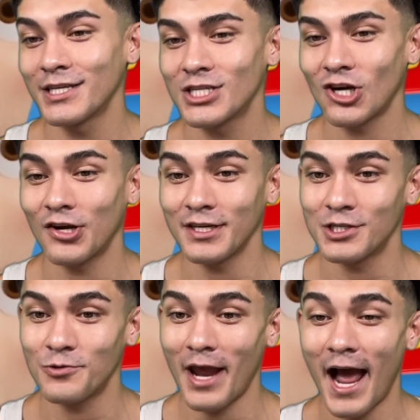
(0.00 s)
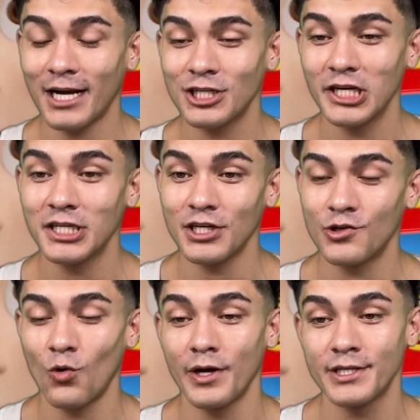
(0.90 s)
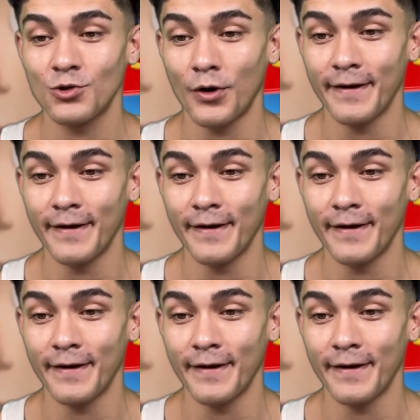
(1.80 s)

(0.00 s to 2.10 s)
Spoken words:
start this reaction to Toy Story